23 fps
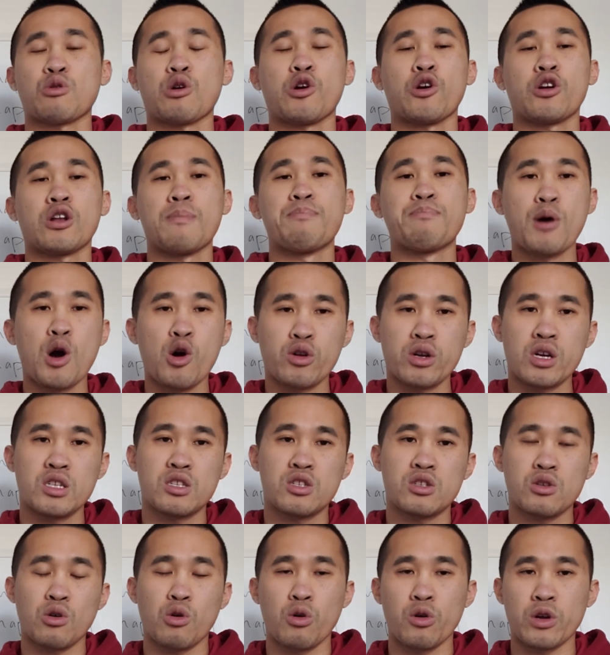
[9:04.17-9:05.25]
will earn a
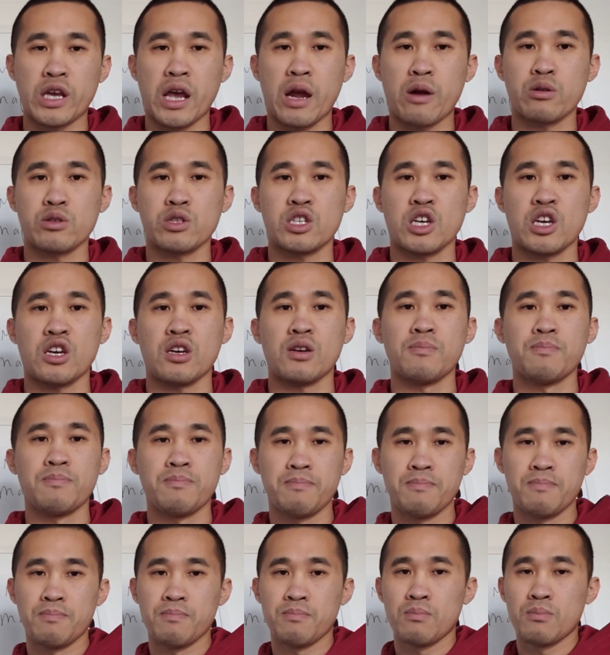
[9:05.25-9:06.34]
bonus or guarantee.
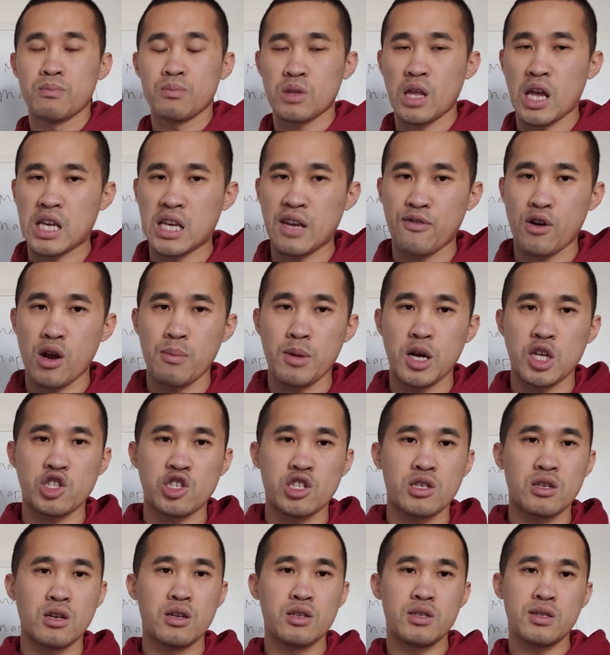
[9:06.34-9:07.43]
Thank you very
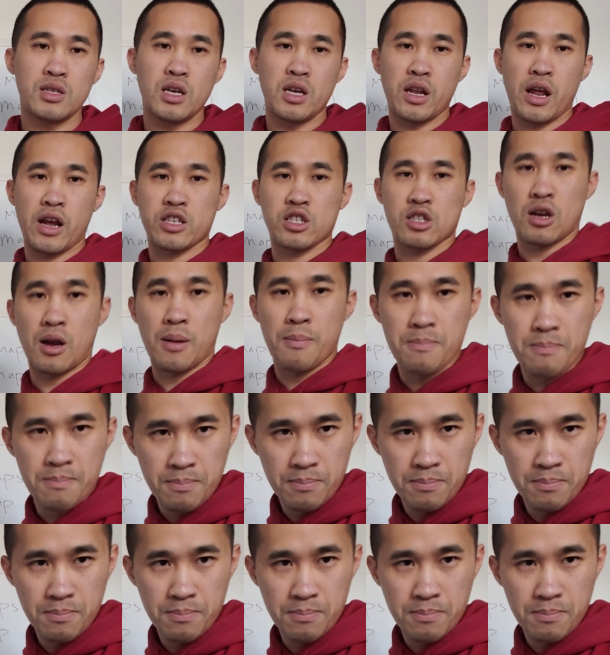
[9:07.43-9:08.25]
much. See you next time.